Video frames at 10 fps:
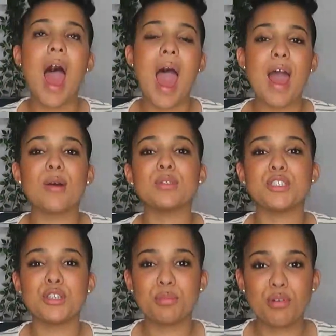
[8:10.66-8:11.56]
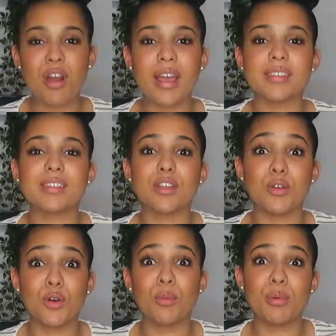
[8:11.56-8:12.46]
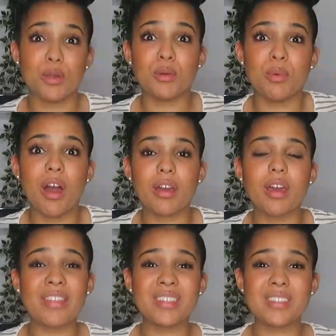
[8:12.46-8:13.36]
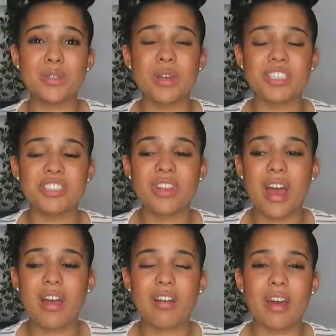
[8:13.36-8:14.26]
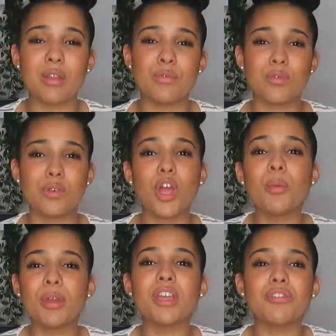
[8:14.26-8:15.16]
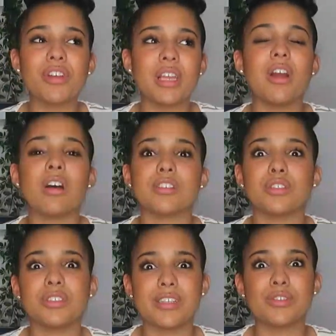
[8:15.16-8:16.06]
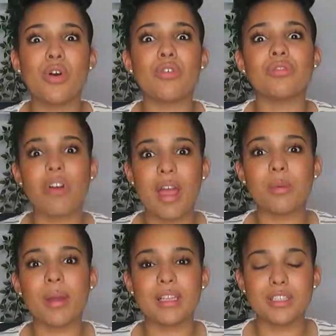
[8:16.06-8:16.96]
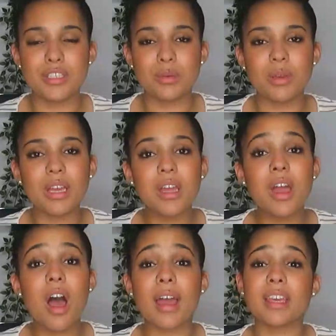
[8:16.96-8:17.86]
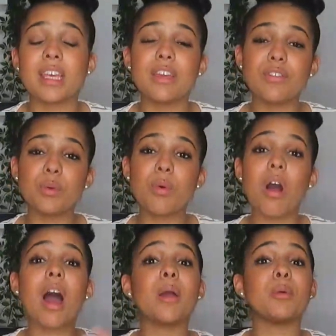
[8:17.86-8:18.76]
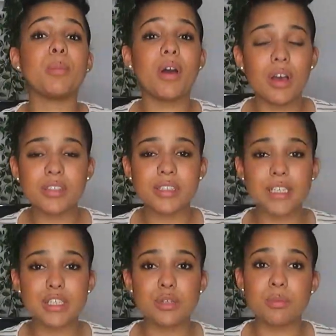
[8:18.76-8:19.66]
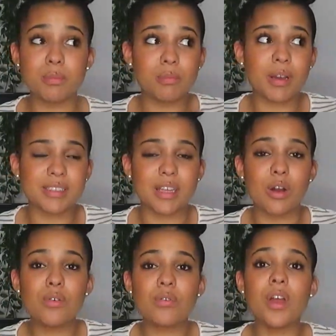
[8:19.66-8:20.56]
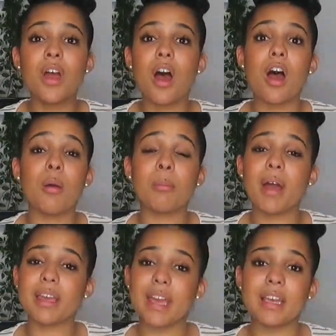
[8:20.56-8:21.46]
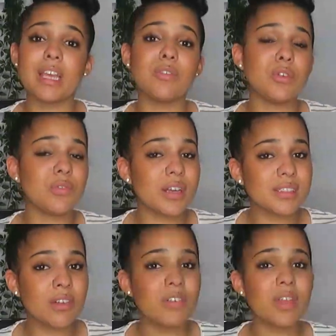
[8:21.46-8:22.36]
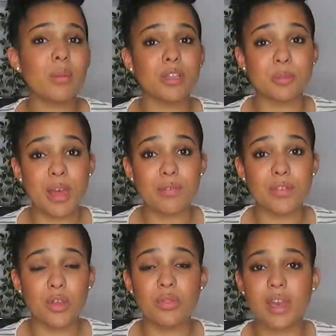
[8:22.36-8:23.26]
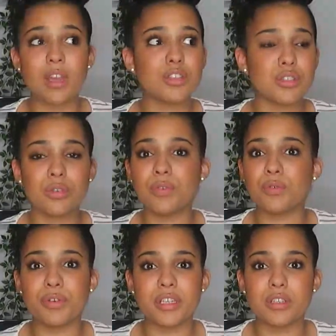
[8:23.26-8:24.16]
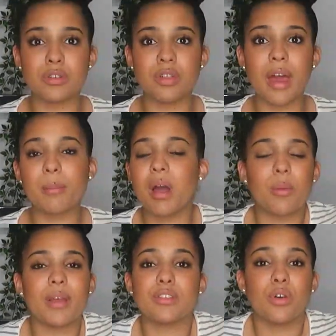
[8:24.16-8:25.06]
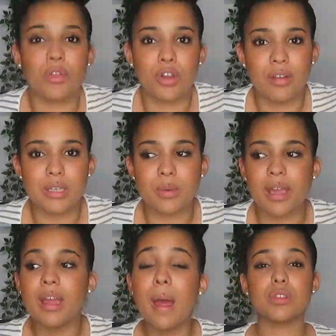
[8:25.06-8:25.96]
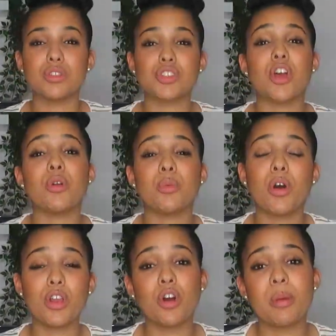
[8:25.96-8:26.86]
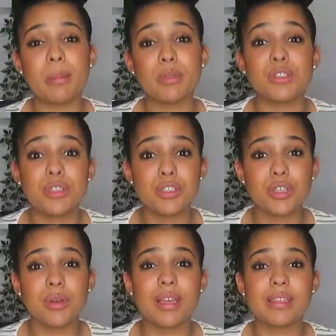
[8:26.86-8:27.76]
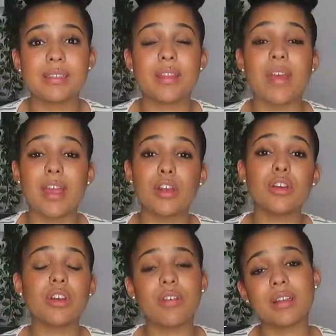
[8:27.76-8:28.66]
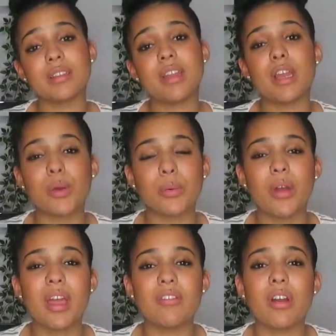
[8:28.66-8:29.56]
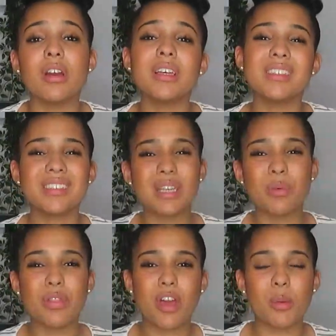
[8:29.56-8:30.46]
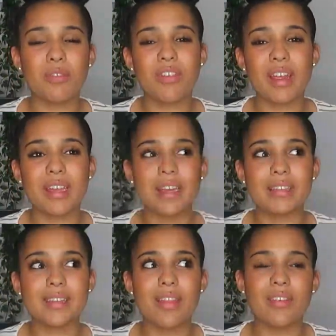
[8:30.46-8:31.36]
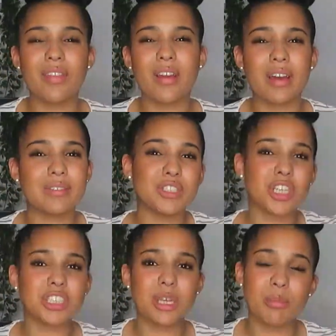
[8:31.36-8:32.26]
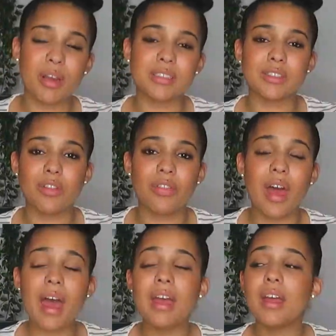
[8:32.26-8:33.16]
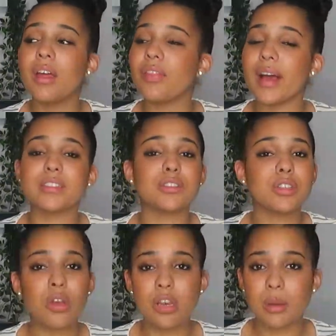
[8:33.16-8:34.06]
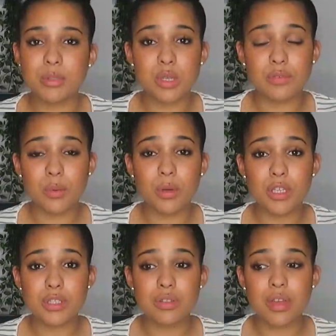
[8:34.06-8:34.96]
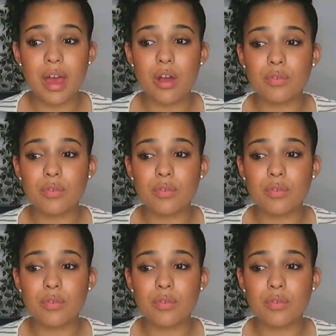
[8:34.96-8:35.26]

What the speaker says: How do you price your balloon work? Now this is a question that kind of nobody can really answer, because there's not a right way to do it. I can give you what I would personally do myself, but again, if you find something that works better for you, then do feel free to do that. My way is not the correct way. So what a lot of people do is they look around in their local area, see what the going rate is, and then they kind of judge their prices on that. That's totally up to you if you want to do that.